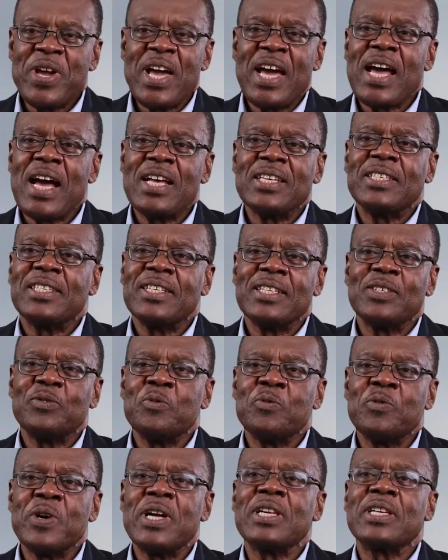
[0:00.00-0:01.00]
We at
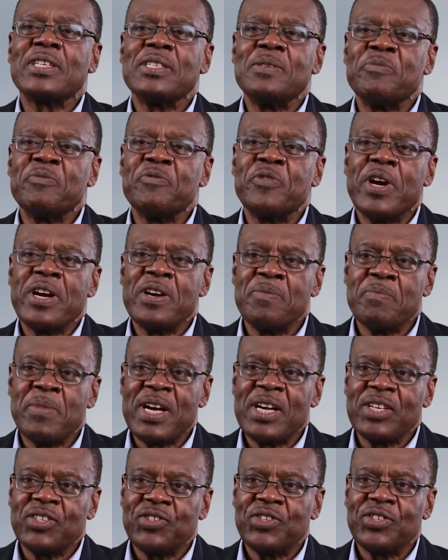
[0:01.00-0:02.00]
ACET welcome very
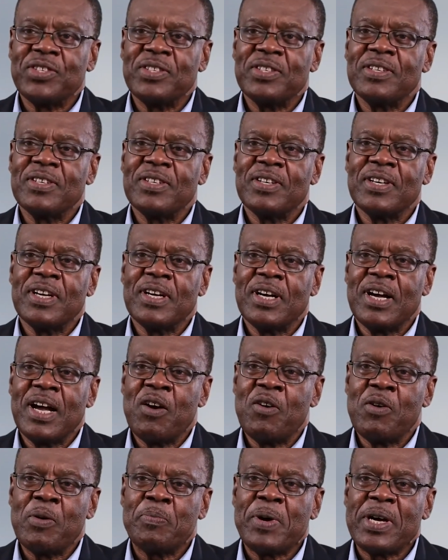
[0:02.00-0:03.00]
much
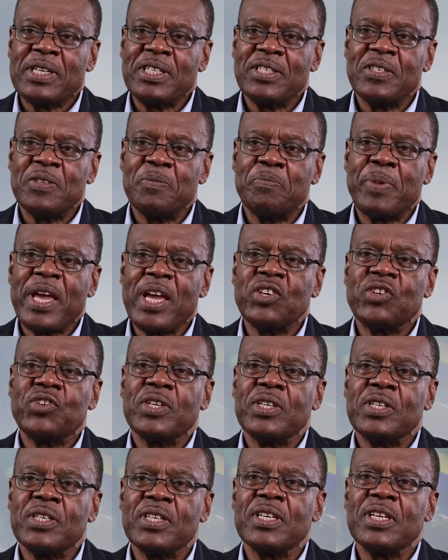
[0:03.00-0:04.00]
our
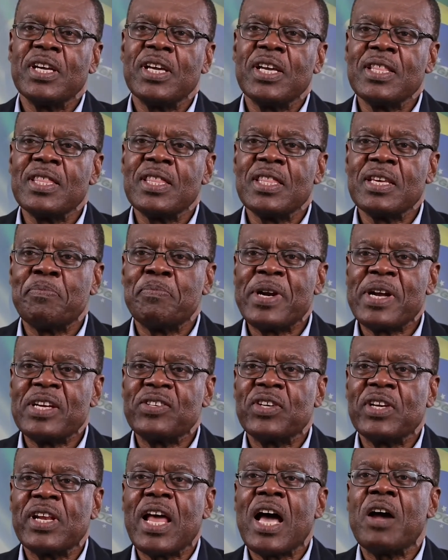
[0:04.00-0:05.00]
participation in the
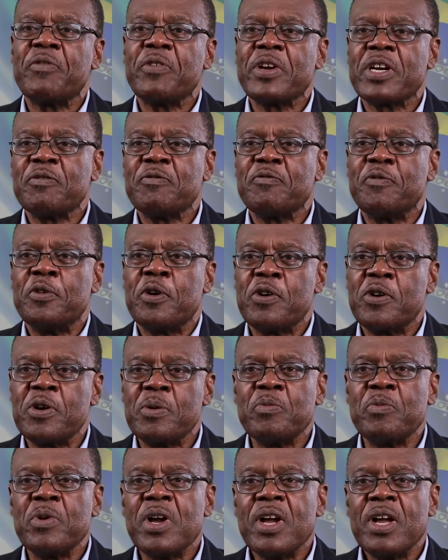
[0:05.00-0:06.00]
Brazil-Africa
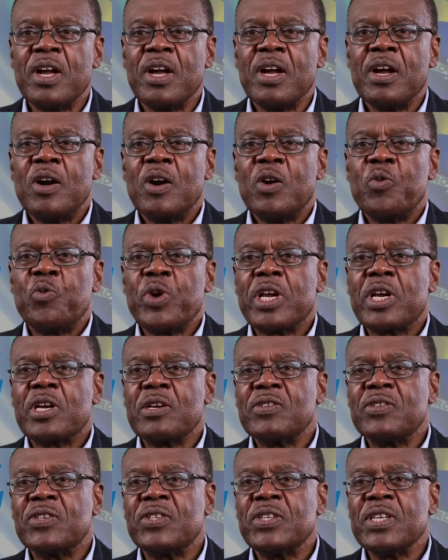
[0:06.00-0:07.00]
Forum. We
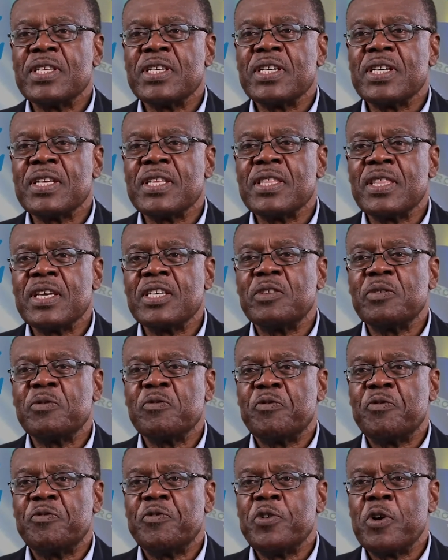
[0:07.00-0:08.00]
consider this
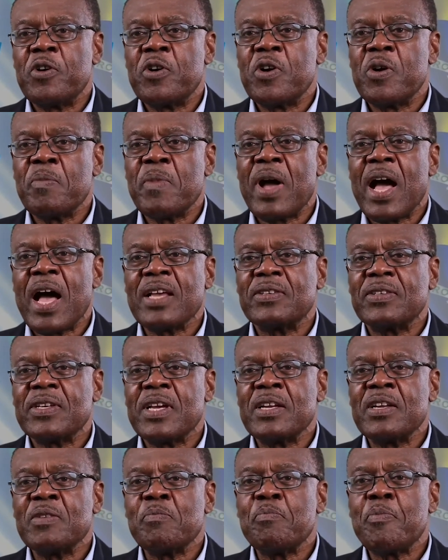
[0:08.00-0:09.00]
forum as
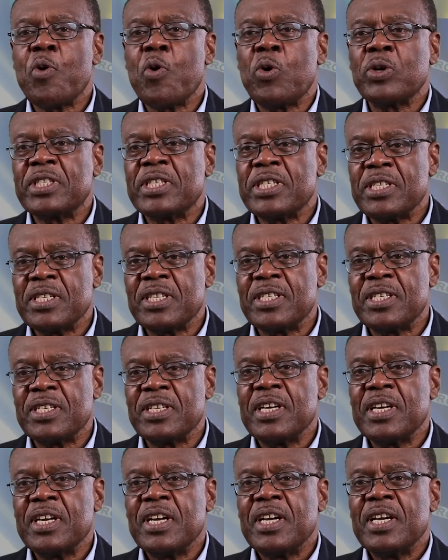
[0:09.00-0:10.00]
an
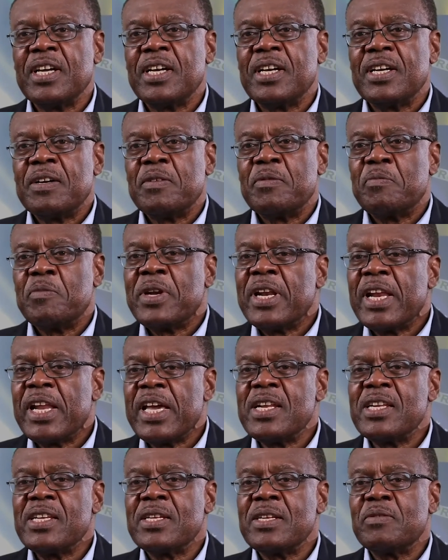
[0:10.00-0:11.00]
important
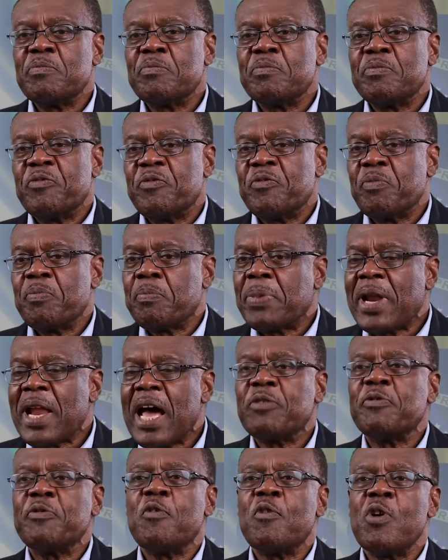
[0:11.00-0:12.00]
learning
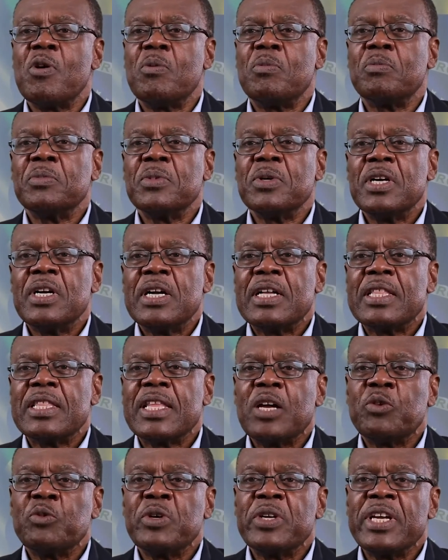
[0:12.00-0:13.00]
platform
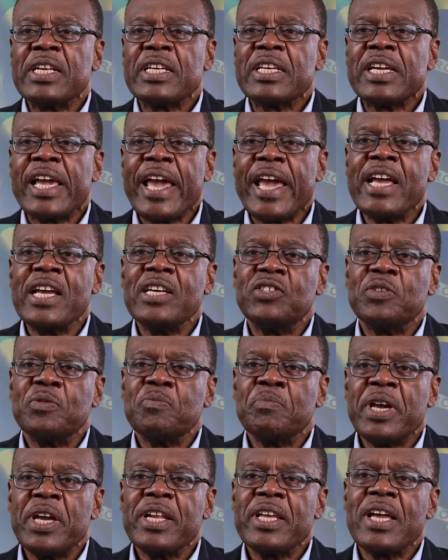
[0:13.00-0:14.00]
that would engage
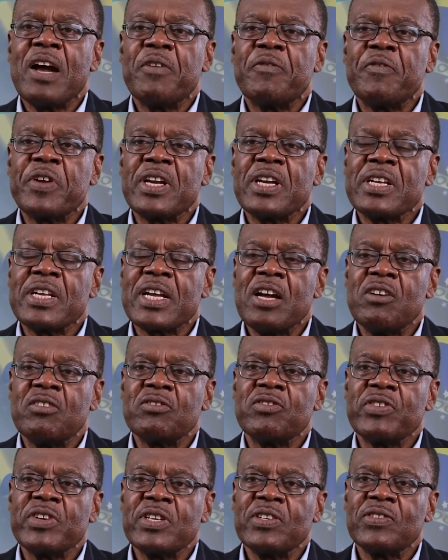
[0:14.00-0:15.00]
many African
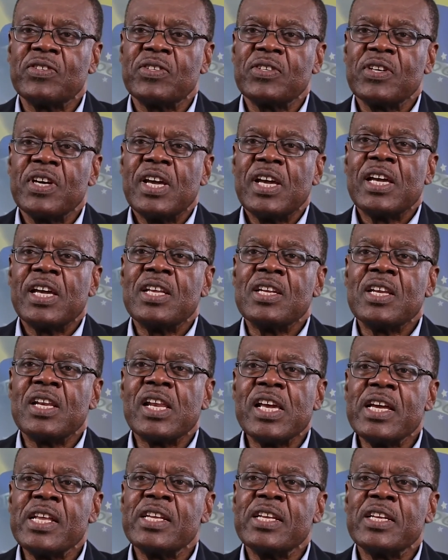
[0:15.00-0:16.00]
countries
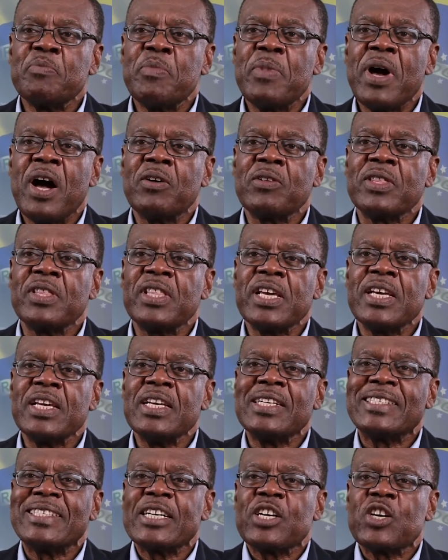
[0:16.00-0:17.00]
in learning about
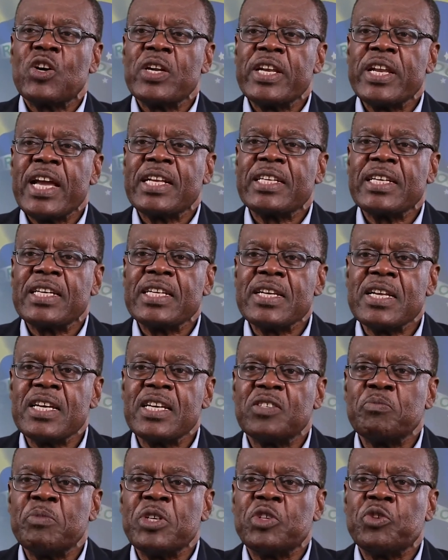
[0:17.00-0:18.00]
the
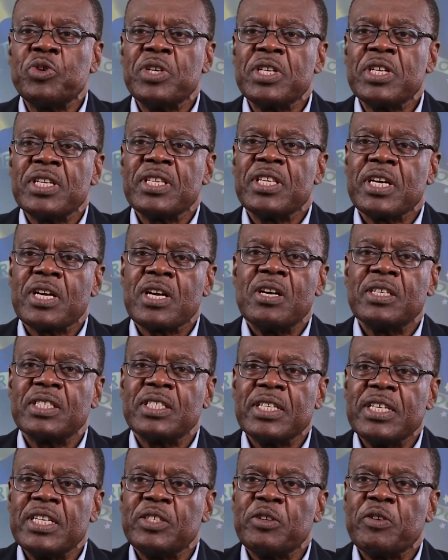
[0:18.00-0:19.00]
interconnectedness between the
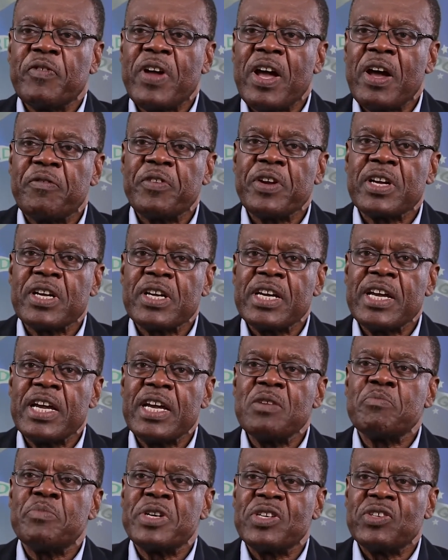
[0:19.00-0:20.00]
continent of Africa
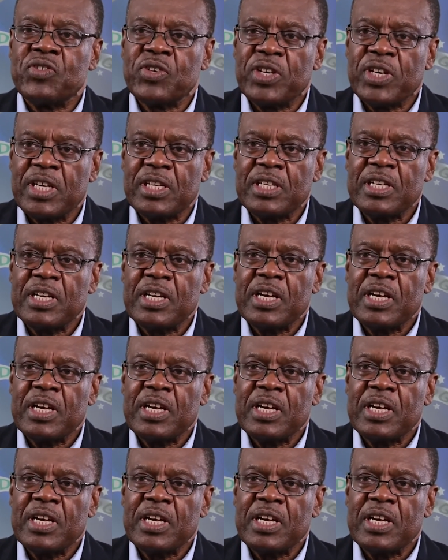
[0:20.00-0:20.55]
and Brazil.